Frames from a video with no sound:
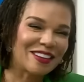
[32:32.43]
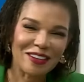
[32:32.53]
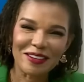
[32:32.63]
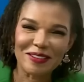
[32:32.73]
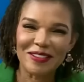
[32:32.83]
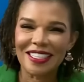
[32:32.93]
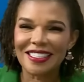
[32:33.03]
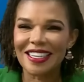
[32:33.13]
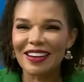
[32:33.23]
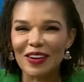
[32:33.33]
Mr.
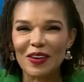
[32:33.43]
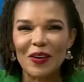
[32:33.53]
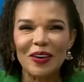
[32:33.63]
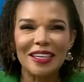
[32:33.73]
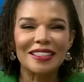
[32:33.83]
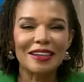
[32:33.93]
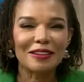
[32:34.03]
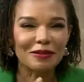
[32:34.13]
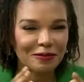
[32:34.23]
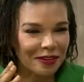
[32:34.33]
Saga called it
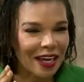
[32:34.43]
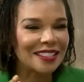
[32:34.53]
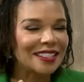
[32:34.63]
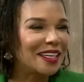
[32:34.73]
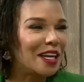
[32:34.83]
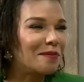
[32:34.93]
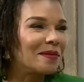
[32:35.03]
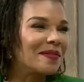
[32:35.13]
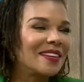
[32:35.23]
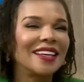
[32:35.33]
a fancy name.